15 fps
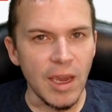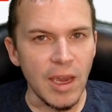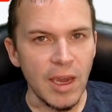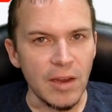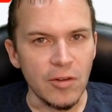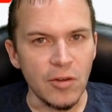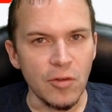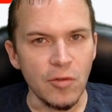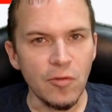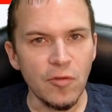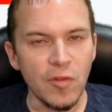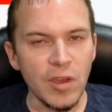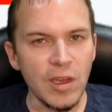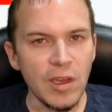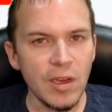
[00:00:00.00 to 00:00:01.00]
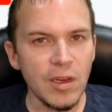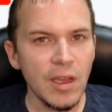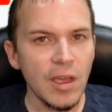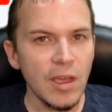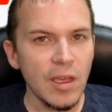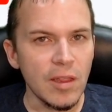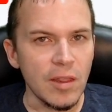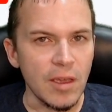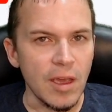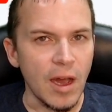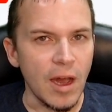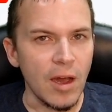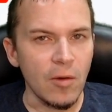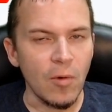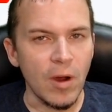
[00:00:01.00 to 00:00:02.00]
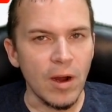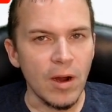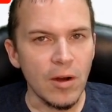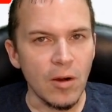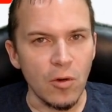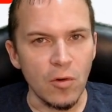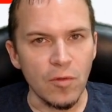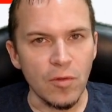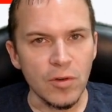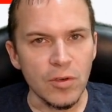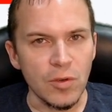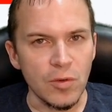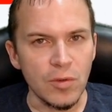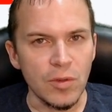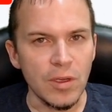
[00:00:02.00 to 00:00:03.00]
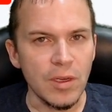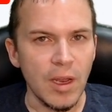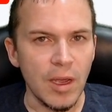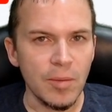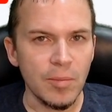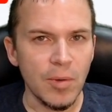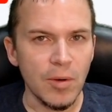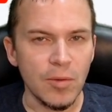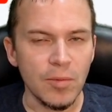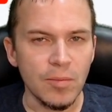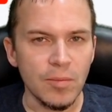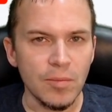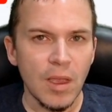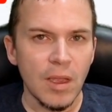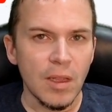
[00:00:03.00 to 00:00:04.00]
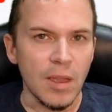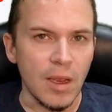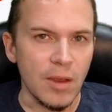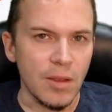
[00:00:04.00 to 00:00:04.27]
and do feed the hot wire over to the light bulb. Now you